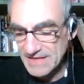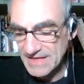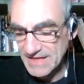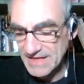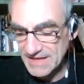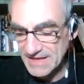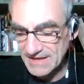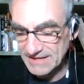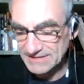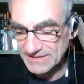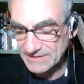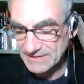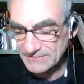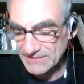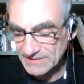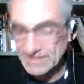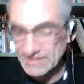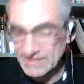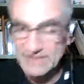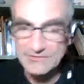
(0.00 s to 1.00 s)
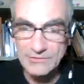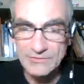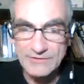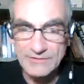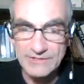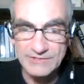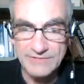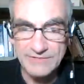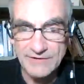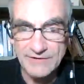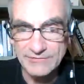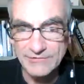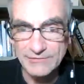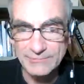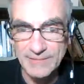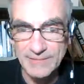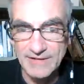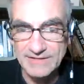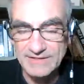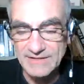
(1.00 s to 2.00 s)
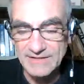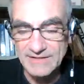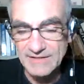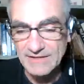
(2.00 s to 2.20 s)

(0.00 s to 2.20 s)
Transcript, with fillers: And I realize only in retrospect